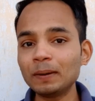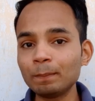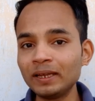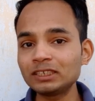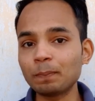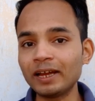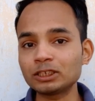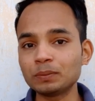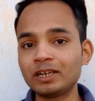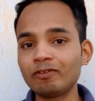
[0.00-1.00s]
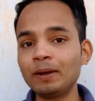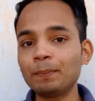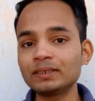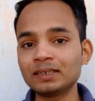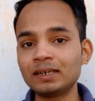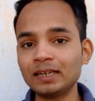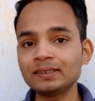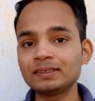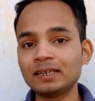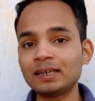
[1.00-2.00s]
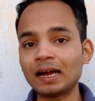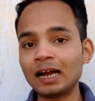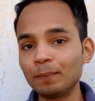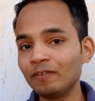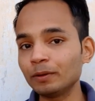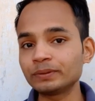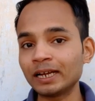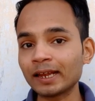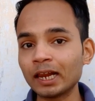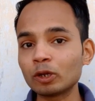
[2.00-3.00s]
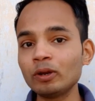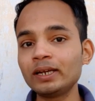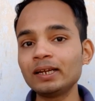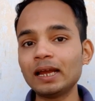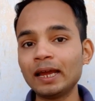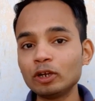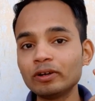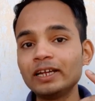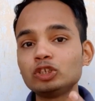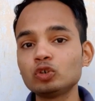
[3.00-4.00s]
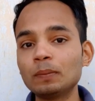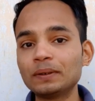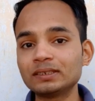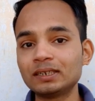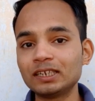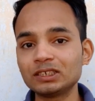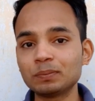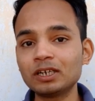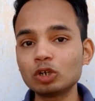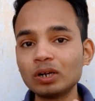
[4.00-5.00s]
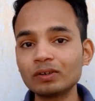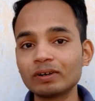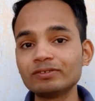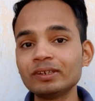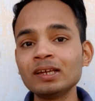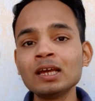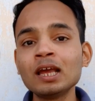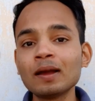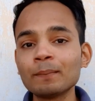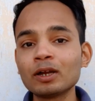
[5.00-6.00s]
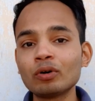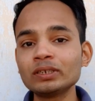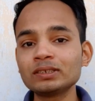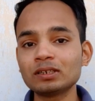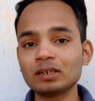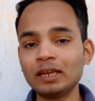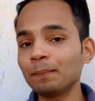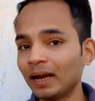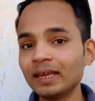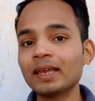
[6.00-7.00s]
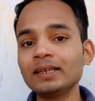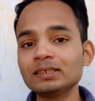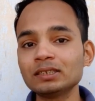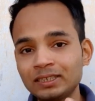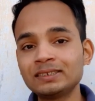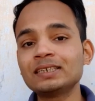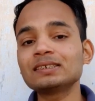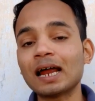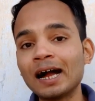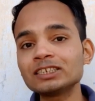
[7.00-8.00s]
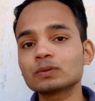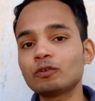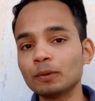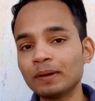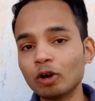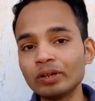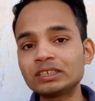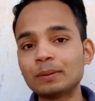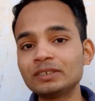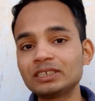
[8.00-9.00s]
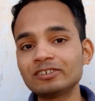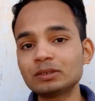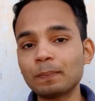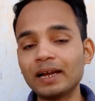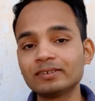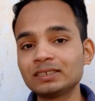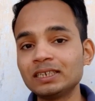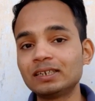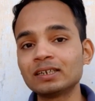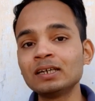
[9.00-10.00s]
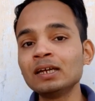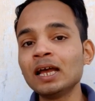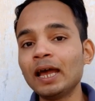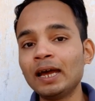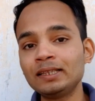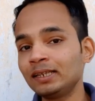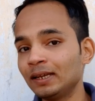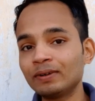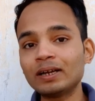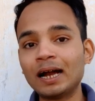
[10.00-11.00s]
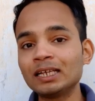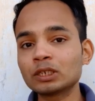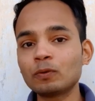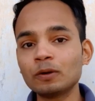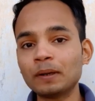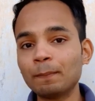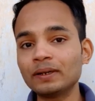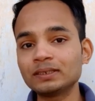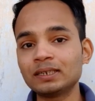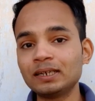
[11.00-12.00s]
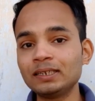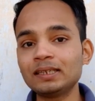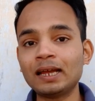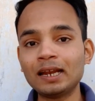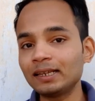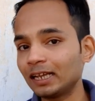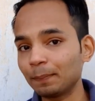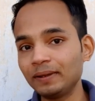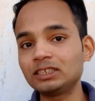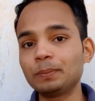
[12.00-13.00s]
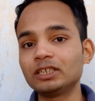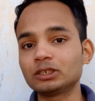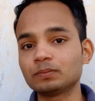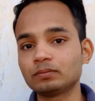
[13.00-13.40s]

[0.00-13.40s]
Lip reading: a mismatch between percentage that Army website calculated and your actual percentage. But don't worry, because in my case they just ask for my all semesters mark sheet and they never ask for my percentage and that mismatch.